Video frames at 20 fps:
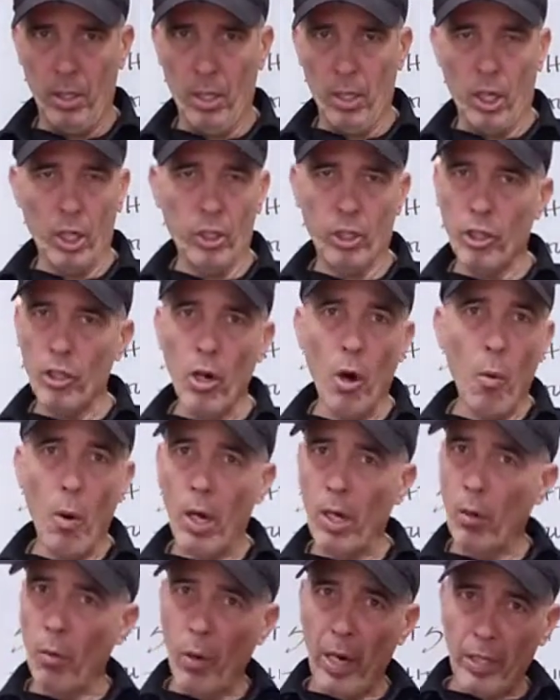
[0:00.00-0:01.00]
Because you don't
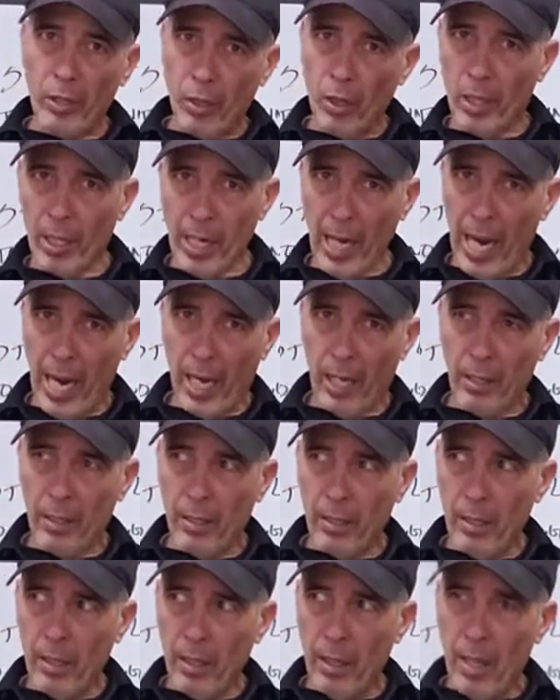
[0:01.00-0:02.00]
want to wait till the end
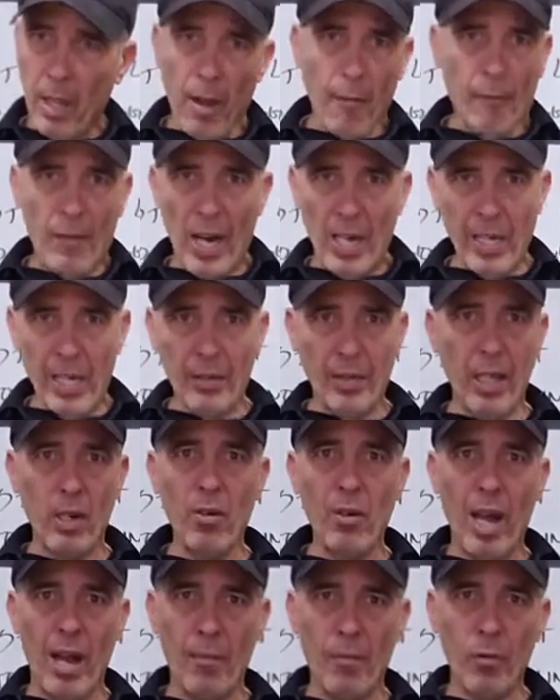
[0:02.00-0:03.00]
and find out they
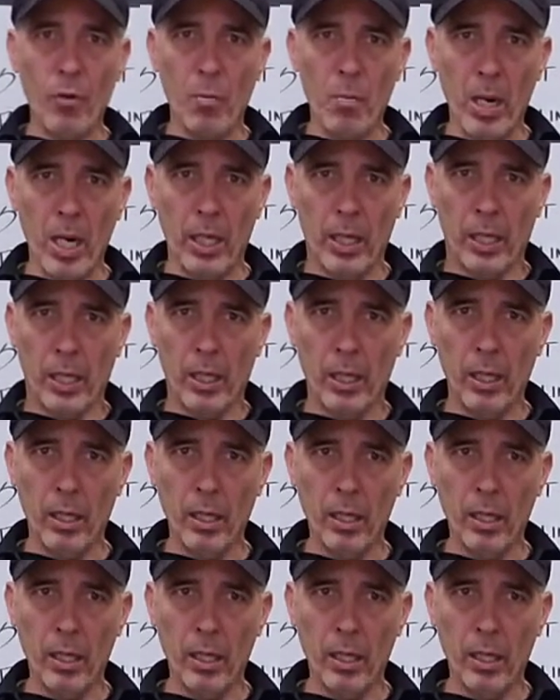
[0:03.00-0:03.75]
don't have no money.